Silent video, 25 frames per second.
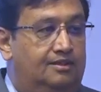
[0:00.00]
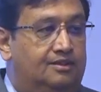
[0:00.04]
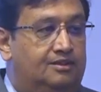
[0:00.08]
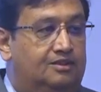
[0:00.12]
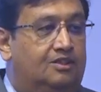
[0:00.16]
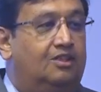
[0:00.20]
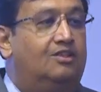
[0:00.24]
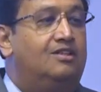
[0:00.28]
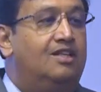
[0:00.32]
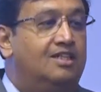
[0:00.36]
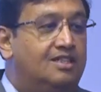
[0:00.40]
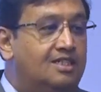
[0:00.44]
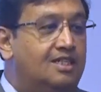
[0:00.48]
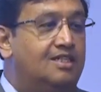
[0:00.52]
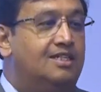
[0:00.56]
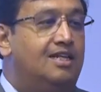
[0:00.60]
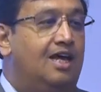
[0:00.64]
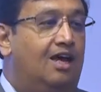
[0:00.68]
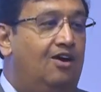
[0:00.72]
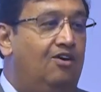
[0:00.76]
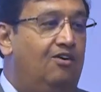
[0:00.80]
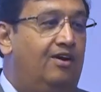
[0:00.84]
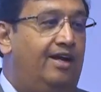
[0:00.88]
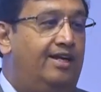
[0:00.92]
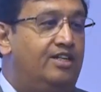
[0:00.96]
So this is
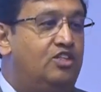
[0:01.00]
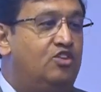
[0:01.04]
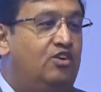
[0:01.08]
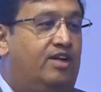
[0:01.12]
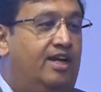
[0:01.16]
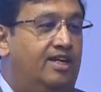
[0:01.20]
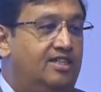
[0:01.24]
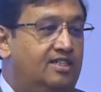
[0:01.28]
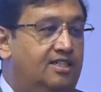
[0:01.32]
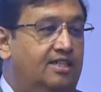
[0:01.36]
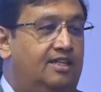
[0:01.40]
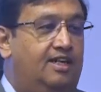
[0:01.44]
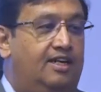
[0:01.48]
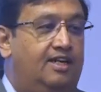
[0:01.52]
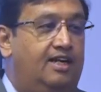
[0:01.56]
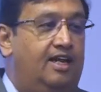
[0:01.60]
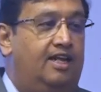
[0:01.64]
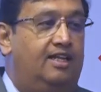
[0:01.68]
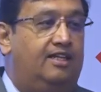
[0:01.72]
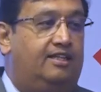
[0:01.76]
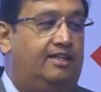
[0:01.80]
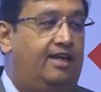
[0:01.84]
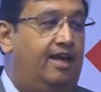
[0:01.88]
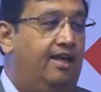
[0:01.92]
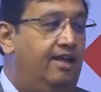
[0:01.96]
how education and
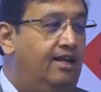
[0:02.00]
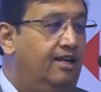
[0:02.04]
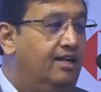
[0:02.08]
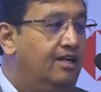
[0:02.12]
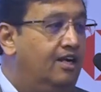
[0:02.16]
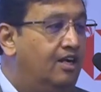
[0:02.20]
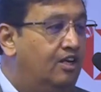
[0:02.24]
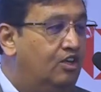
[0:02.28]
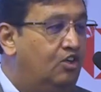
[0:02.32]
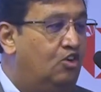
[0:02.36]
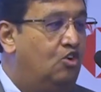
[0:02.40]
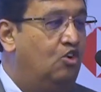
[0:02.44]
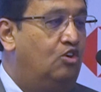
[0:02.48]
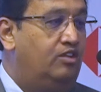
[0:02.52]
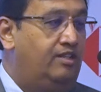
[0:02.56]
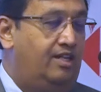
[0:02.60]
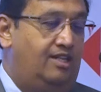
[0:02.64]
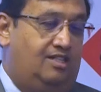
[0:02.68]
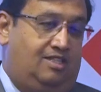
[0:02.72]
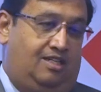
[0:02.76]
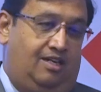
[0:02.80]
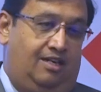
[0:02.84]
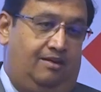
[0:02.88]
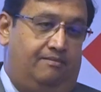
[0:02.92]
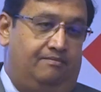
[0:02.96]
healthcare took
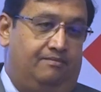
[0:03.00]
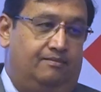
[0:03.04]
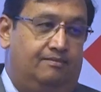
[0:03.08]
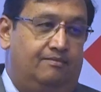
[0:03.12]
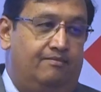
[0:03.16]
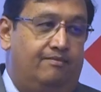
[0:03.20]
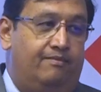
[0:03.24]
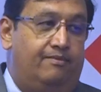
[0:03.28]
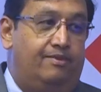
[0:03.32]
the scene.